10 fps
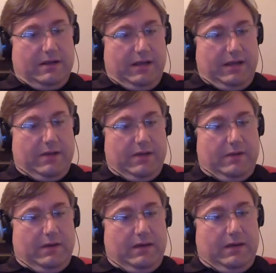
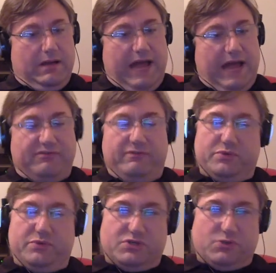half of it
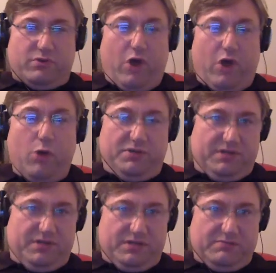was a sort of
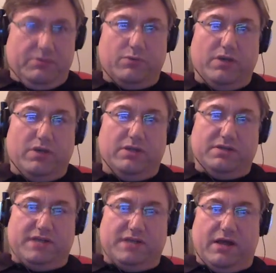hopelessness. Book 1
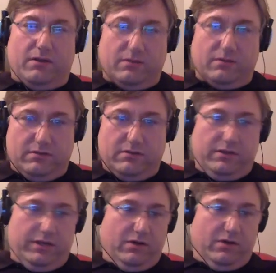didn't sell.
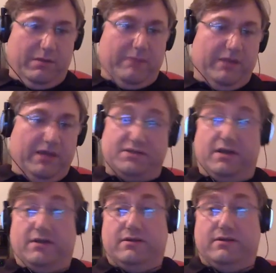Maybe I
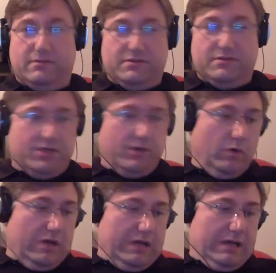suck.
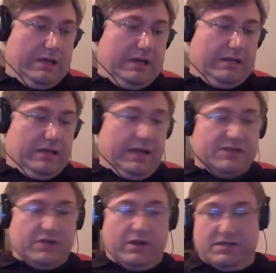So then I
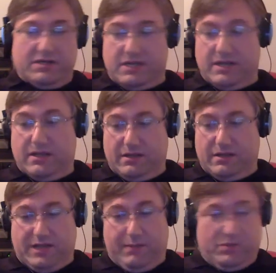started listening to
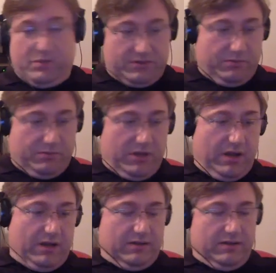Simon Whistler's
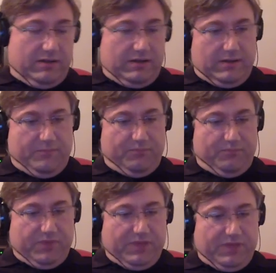blog, and
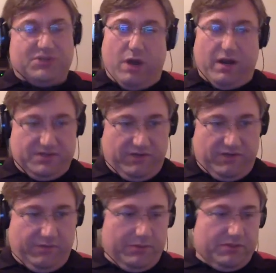that's the Rocking
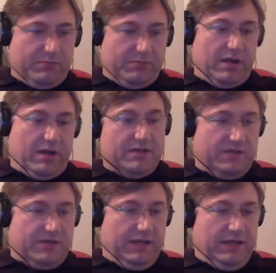Self-Publishing
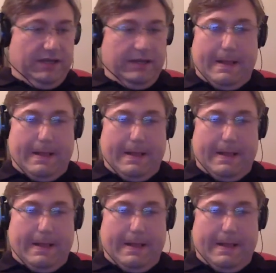podcast. And